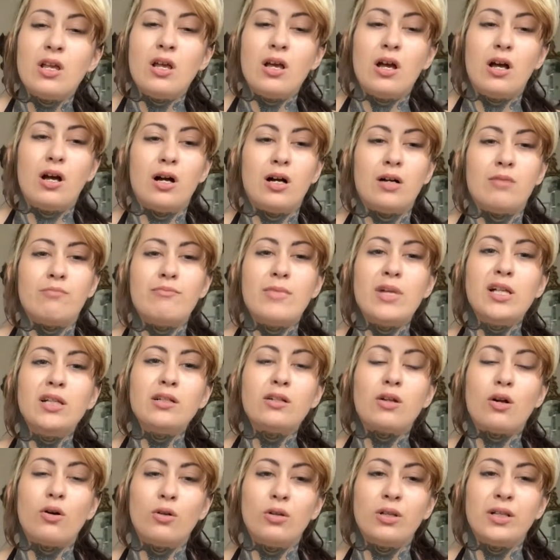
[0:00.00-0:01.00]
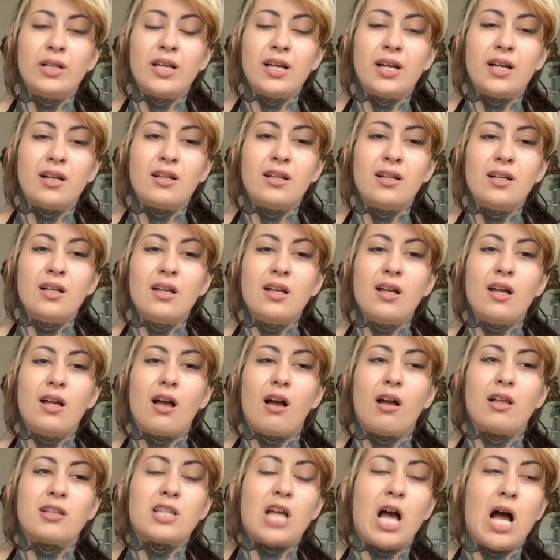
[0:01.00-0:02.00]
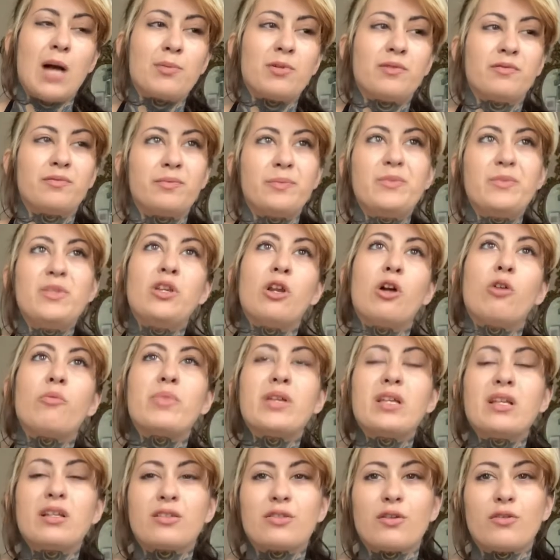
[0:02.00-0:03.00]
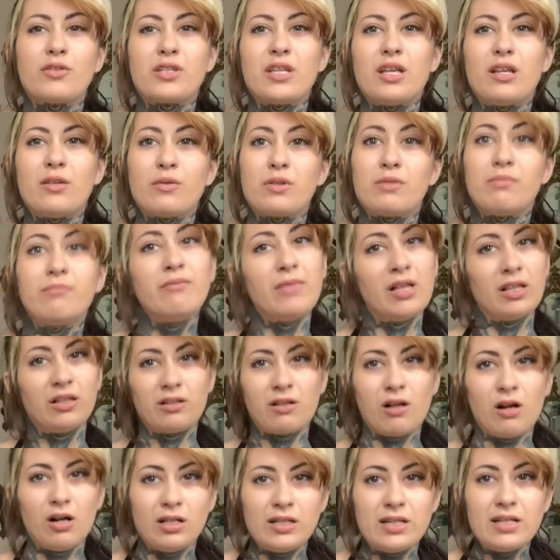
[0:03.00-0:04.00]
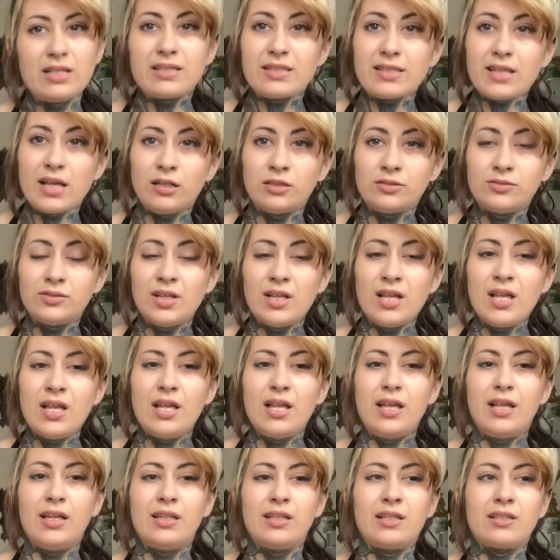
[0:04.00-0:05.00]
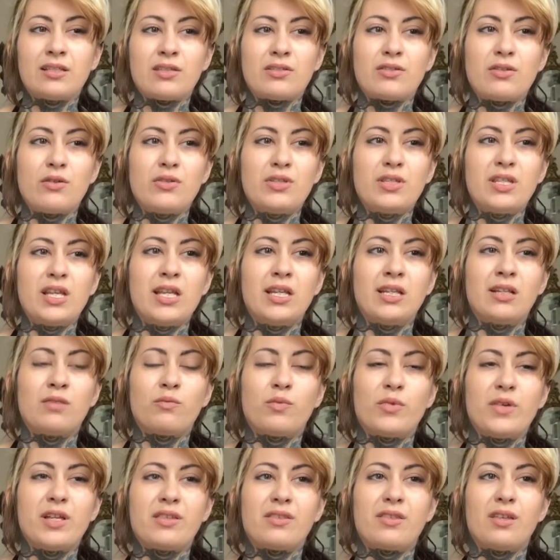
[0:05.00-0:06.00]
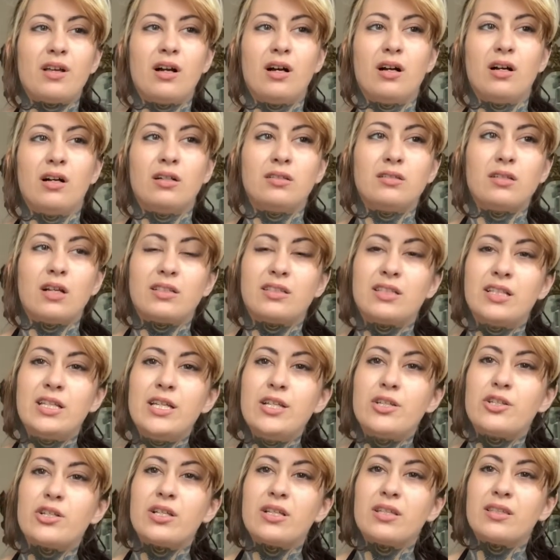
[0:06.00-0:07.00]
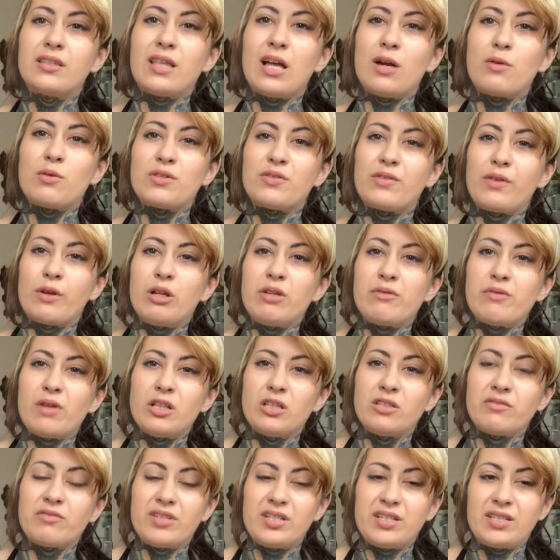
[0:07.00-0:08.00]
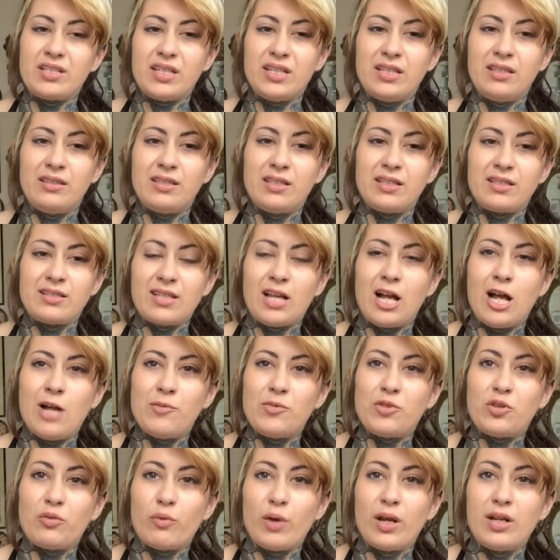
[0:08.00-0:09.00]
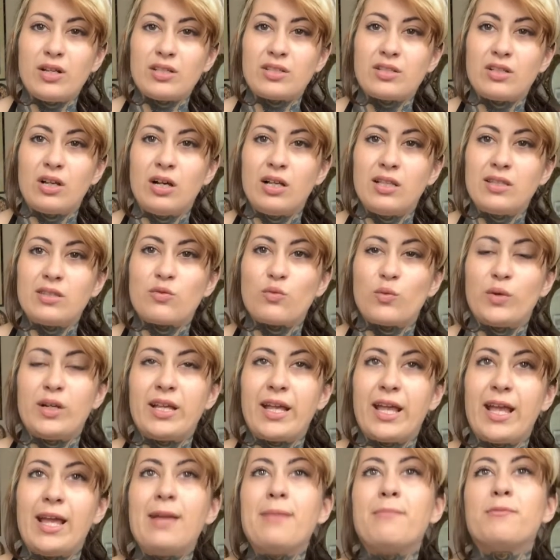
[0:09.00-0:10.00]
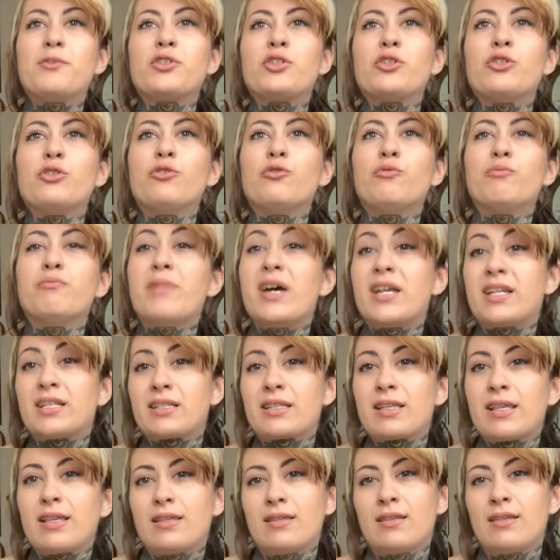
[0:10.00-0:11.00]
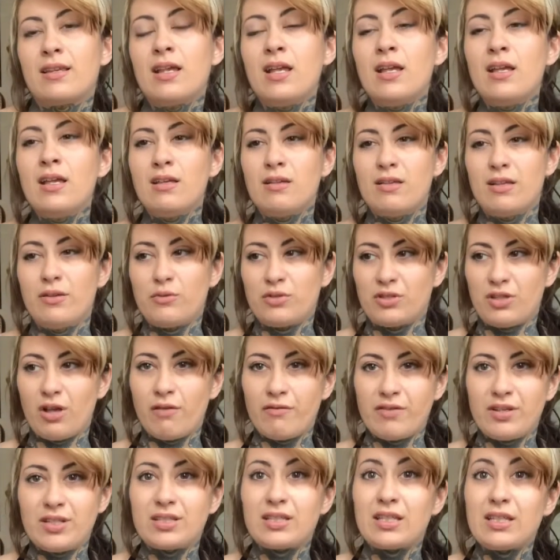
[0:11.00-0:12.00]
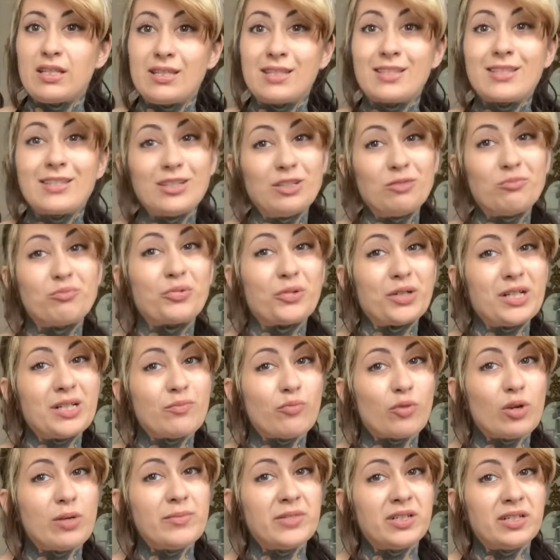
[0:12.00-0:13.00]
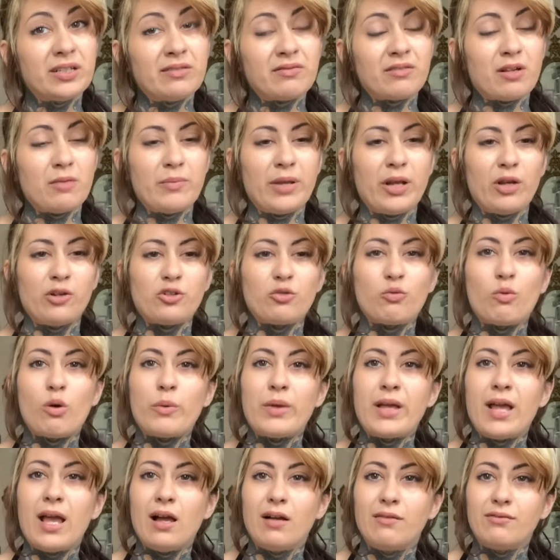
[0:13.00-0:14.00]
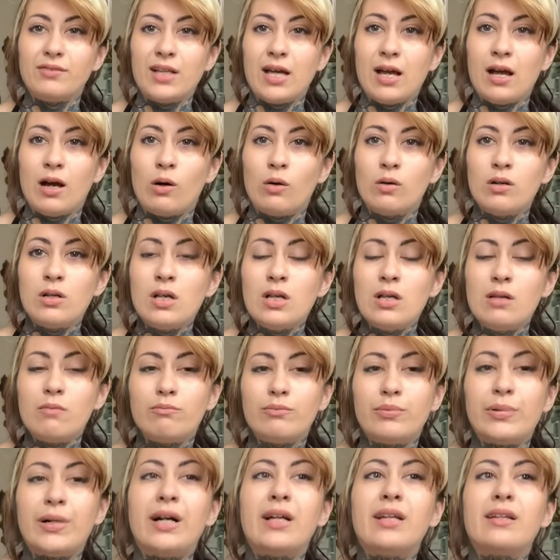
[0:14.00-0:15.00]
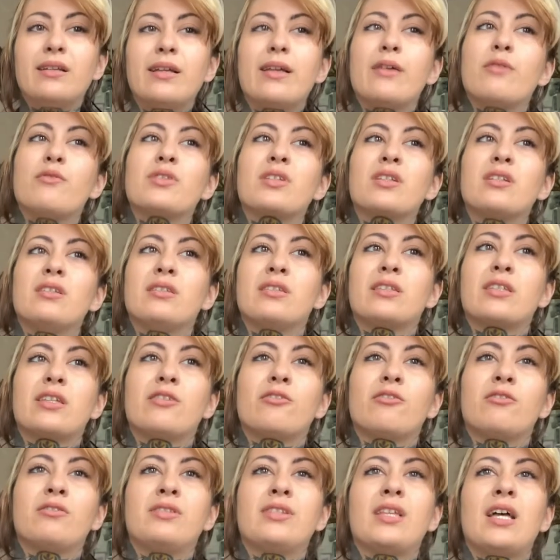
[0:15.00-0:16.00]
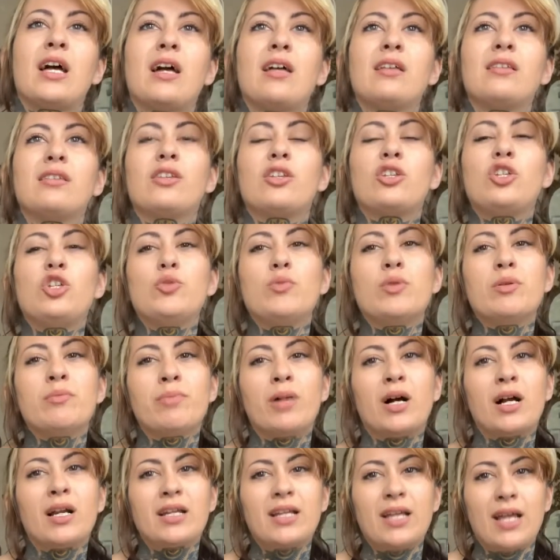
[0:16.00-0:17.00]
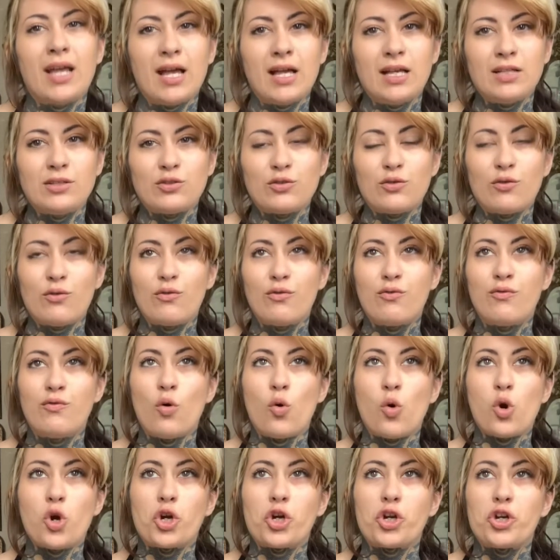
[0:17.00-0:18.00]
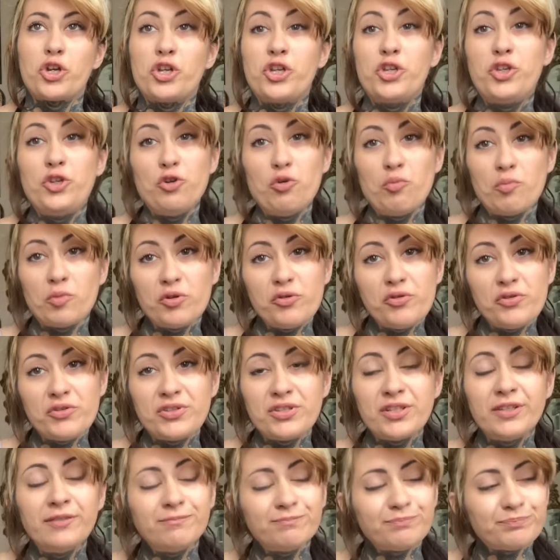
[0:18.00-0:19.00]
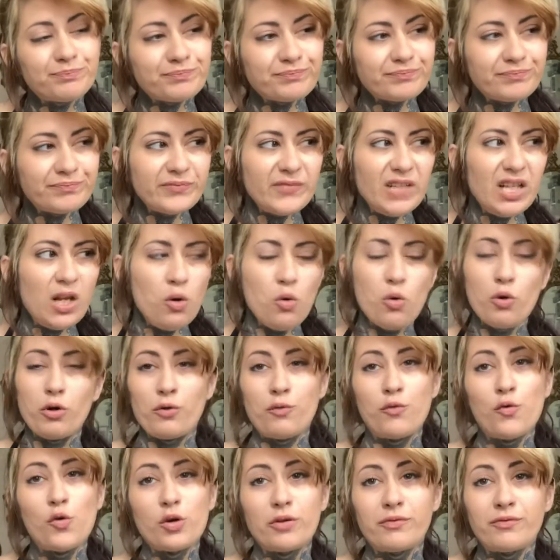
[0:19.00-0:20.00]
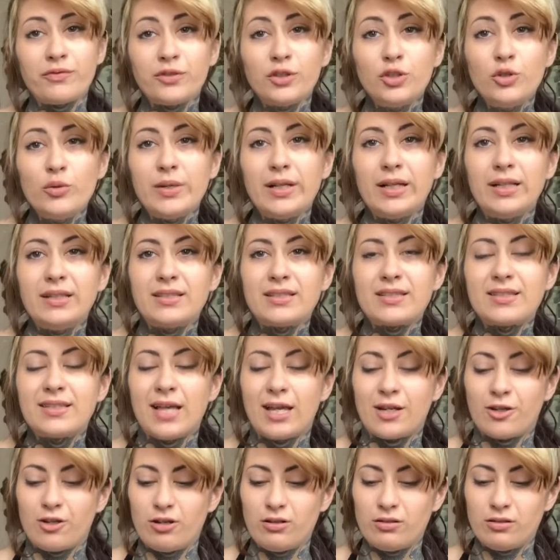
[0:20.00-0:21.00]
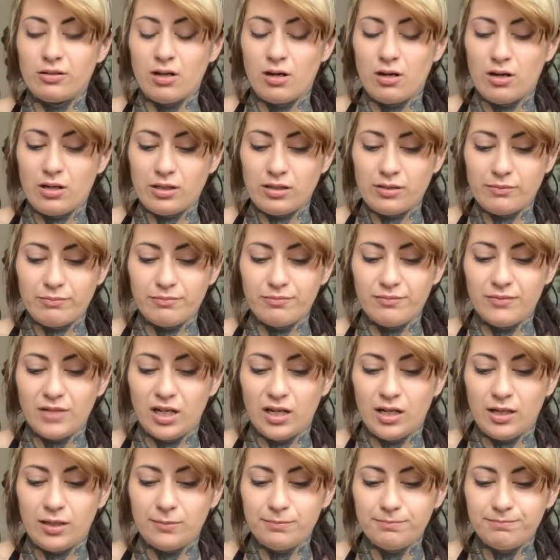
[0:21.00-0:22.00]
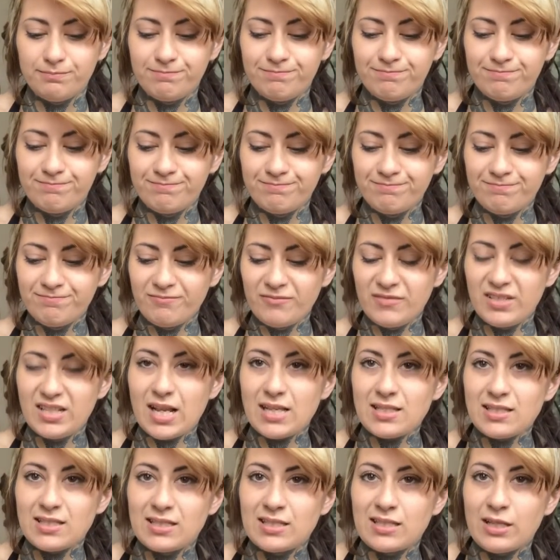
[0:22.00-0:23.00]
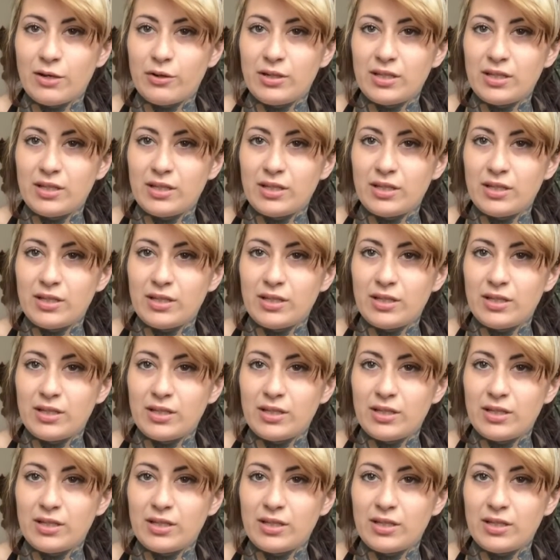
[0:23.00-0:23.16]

Melancholia, on top of being associated with Melancholia itself, it is associated with a teaching that was very relevant in this time of the Renaissance when it came to medicine. It was obviously still pretty primitive compared to what we have now, but it was considered that the human body has 4 humors, or 4 fluids that are necessary to